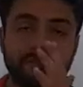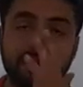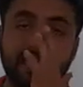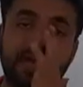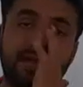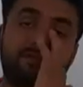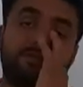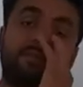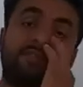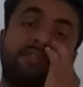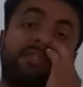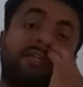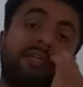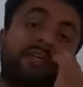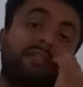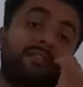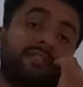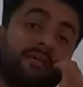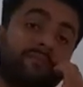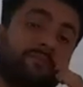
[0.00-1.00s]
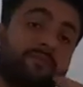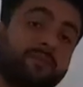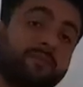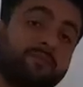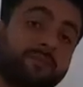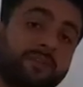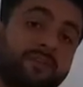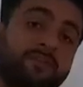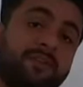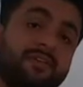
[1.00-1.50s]
we have seen a
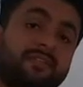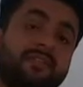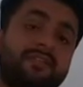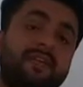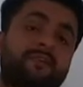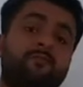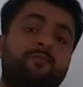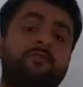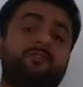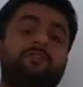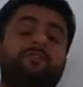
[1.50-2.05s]
chapter previous, that was